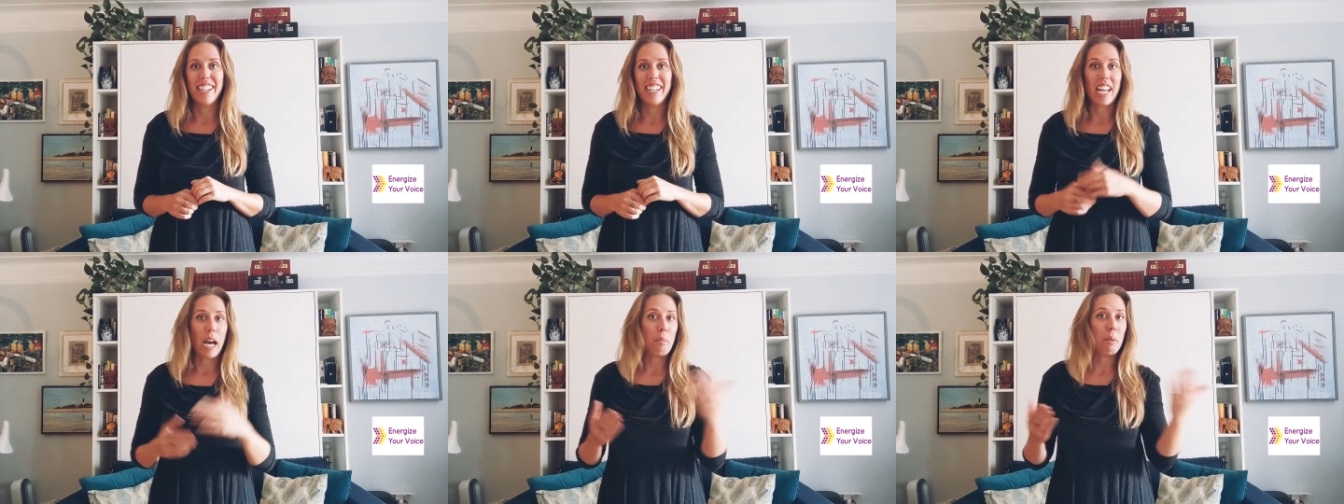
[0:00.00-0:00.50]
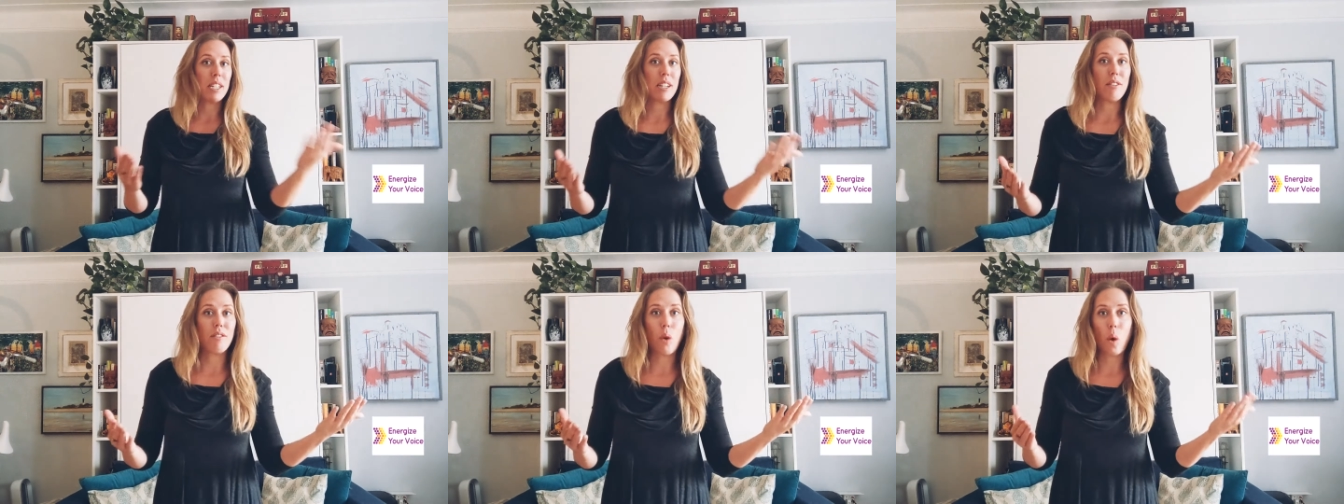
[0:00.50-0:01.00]
It happened
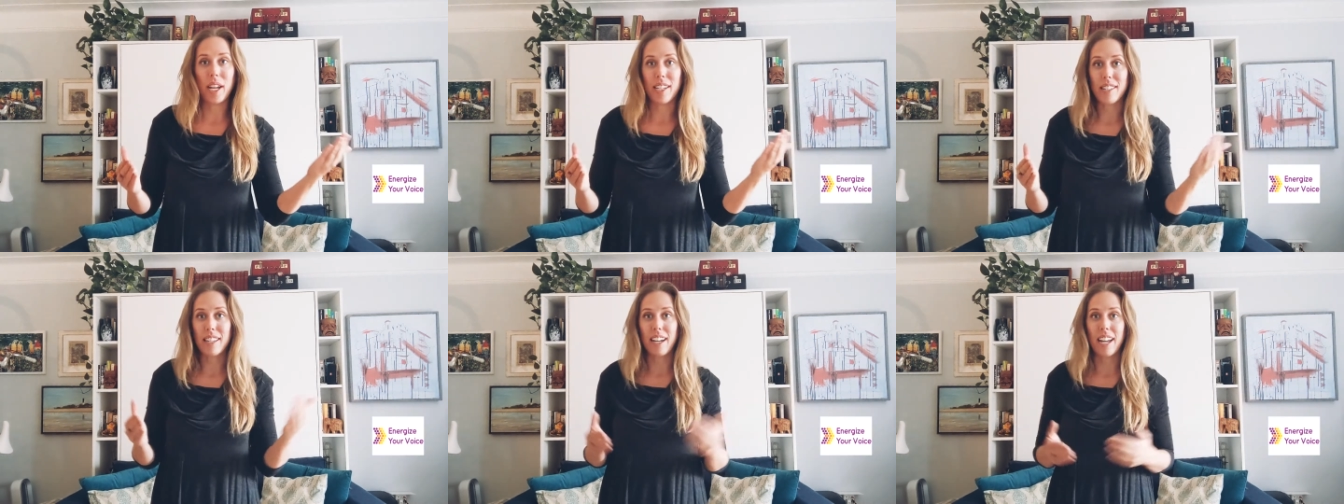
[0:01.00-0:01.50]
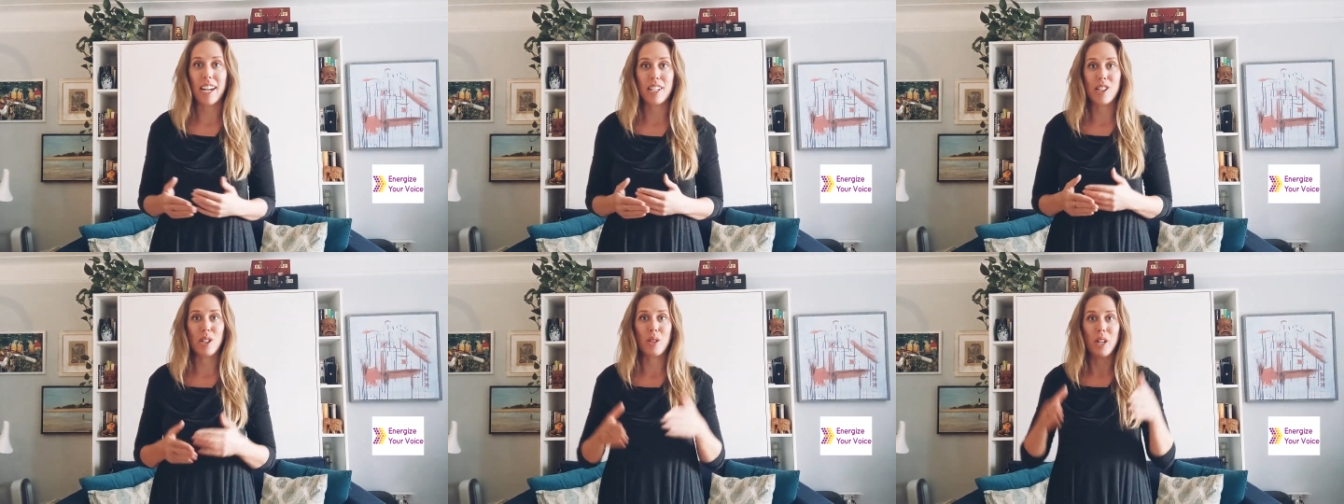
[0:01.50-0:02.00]
in voice. I
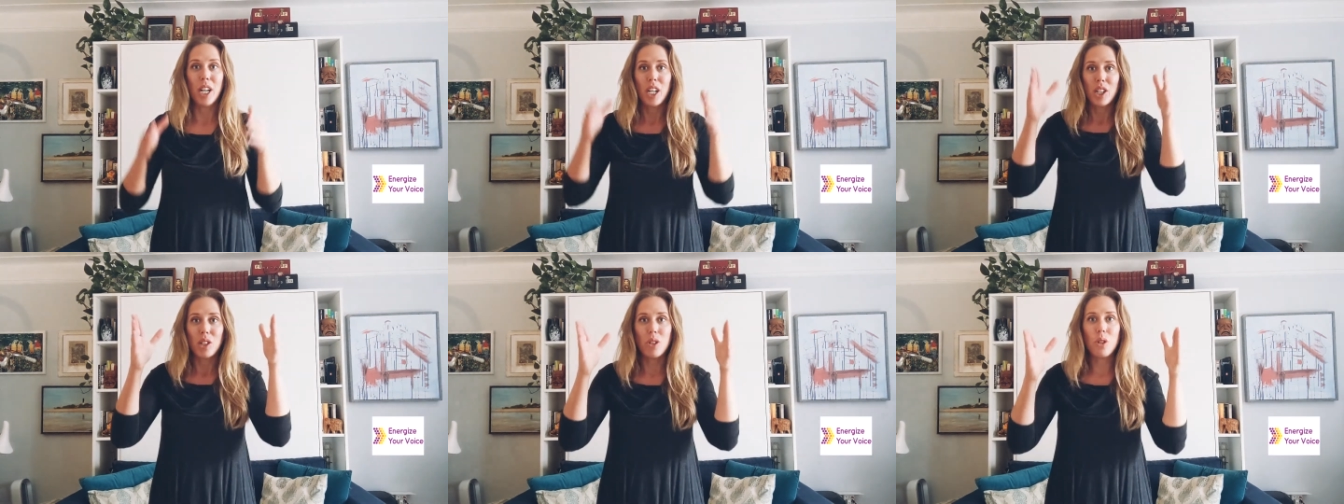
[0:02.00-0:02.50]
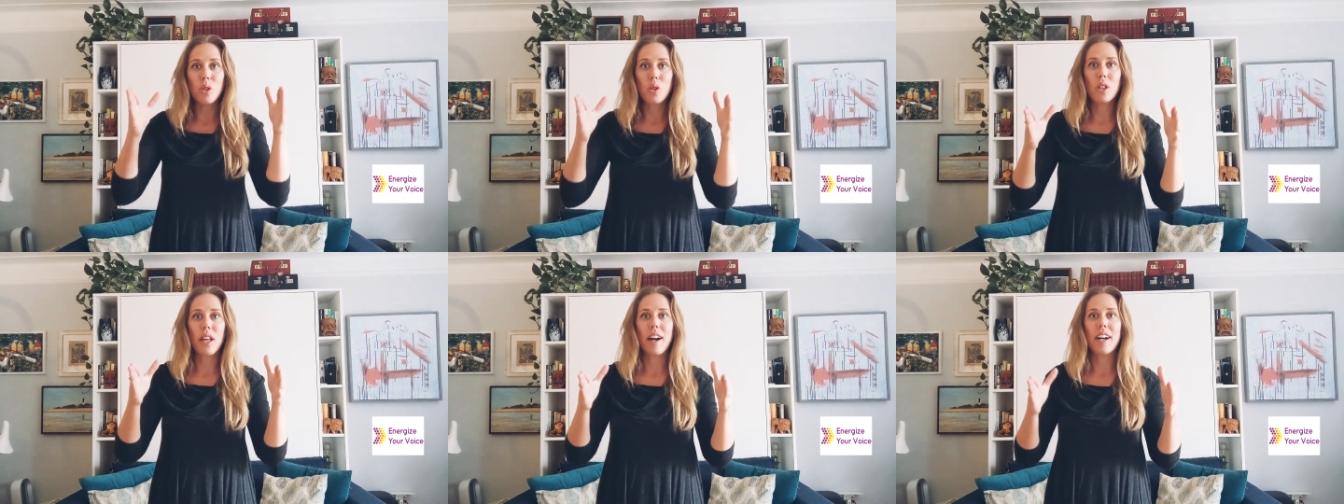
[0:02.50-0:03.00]
had to
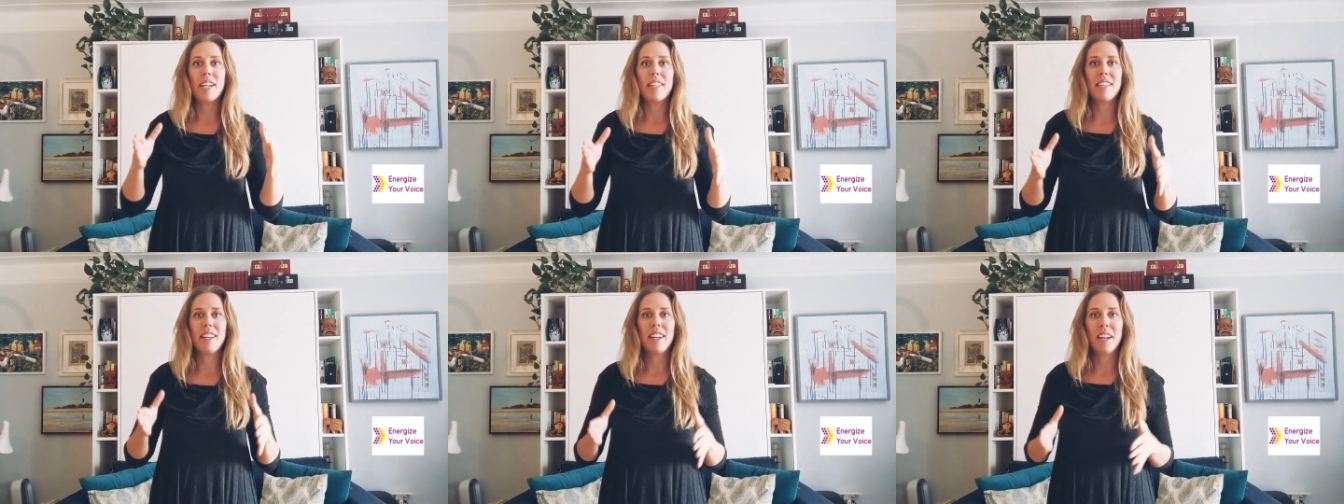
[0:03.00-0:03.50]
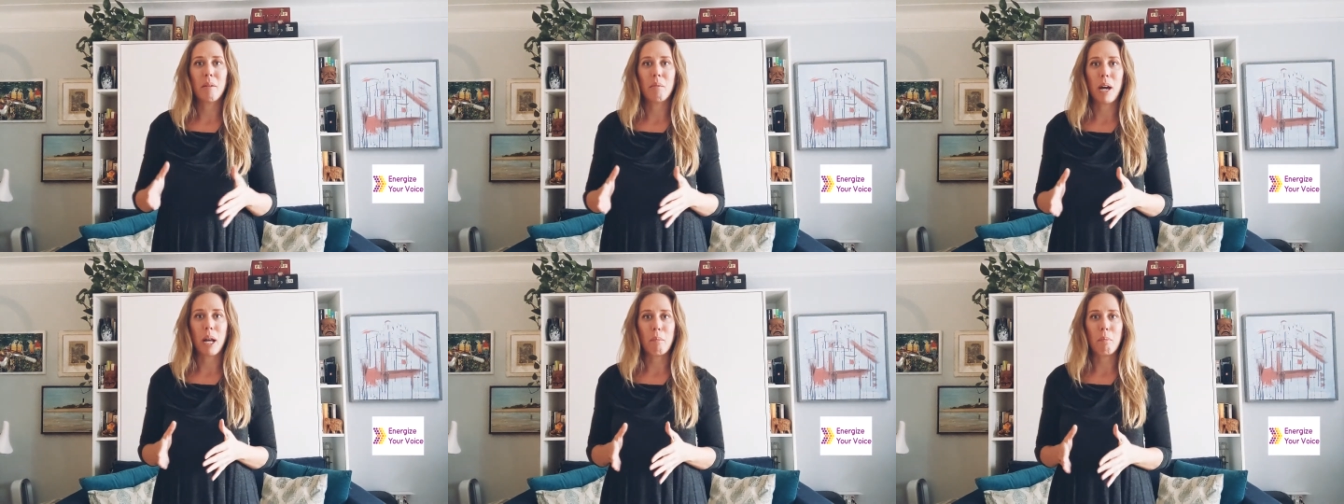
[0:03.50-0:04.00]
neutralize
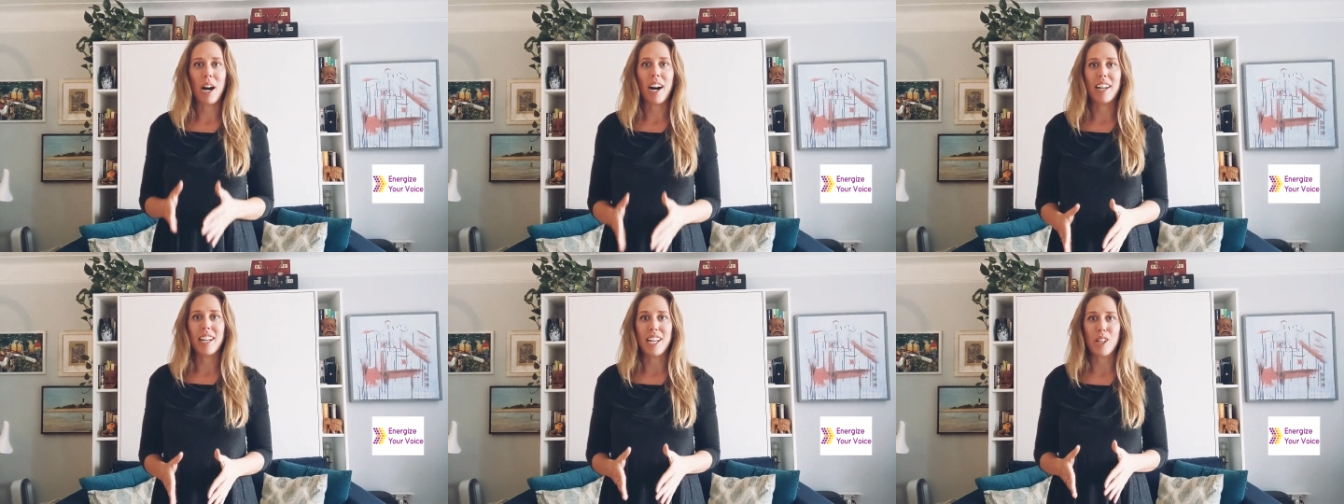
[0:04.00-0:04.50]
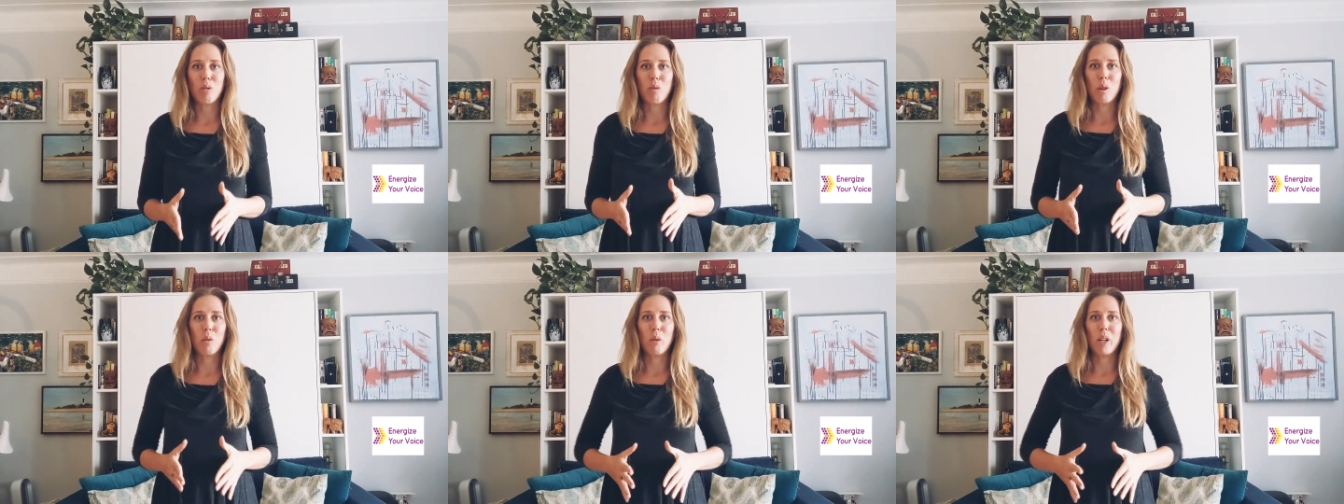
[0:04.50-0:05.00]
my body
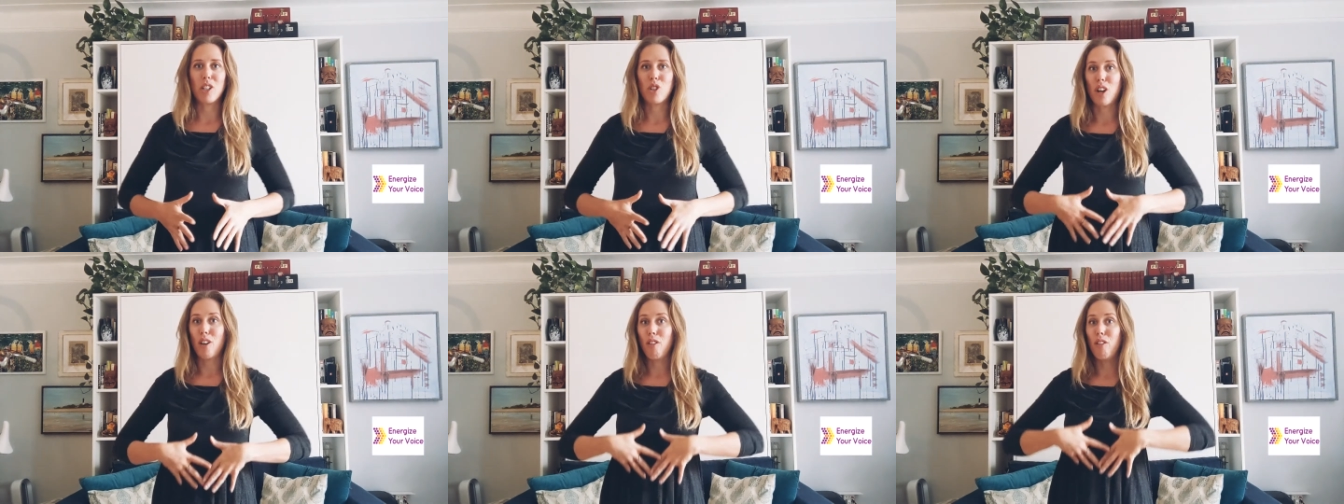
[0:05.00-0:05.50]
through which a